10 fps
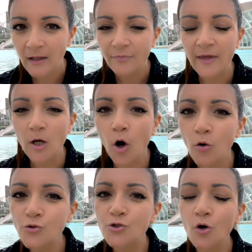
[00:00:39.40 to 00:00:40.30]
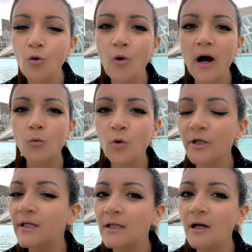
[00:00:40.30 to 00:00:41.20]
they also are
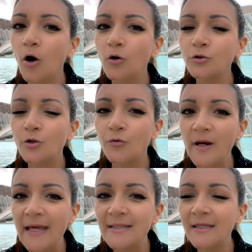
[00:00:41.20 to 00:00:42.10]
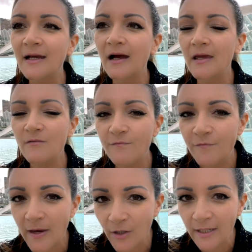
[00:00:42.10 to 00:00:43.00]
working on creating a
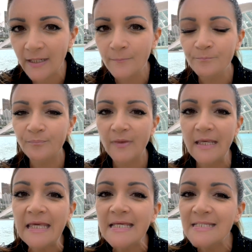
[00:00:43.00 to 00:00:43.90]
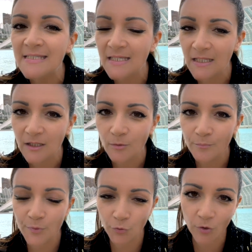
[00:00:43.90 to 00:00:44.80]
very easy
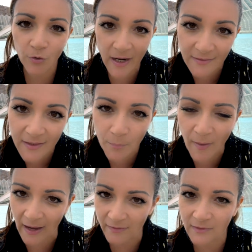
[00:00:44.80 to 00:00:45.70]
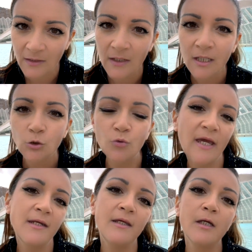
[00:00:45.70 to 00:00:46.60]
bureaucratic path to
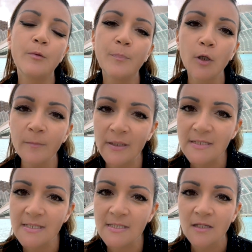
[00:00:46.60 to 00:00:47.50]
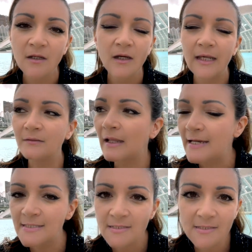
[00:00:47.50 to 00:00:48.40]
gaining permits and
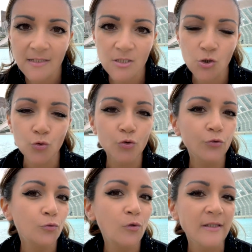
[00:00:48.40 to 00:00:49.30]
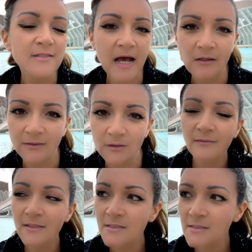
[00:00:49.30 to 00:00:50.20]
licenses to crew and talent.
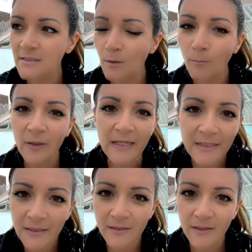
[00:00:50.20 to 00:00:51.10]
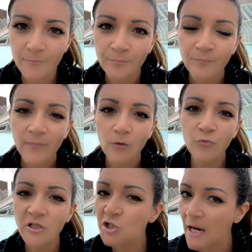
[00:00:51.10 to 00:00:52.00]
This is completely
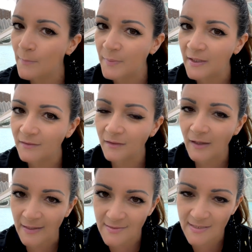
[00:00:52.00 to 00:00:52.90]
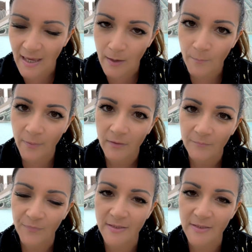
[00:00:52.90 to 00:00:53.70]
reshaping the landscape in